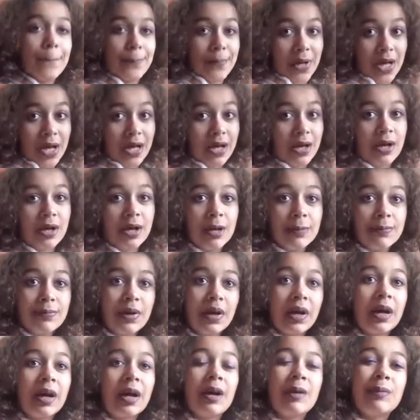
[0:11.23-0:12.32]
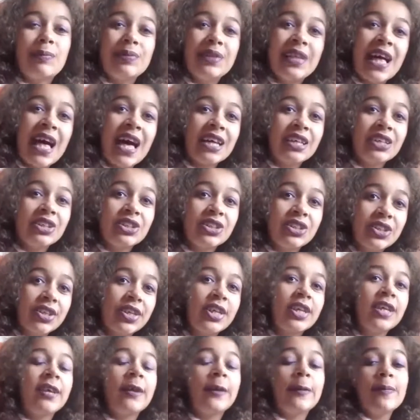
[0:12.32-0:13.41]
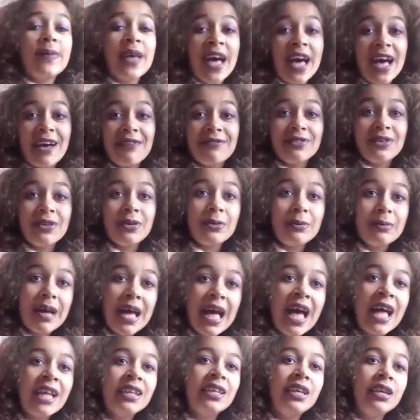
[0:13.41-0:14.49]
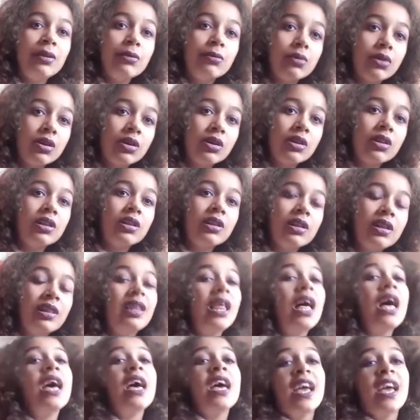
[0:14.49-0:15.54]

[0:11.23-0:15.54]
Baa Baa Black Sheep, have you any wool?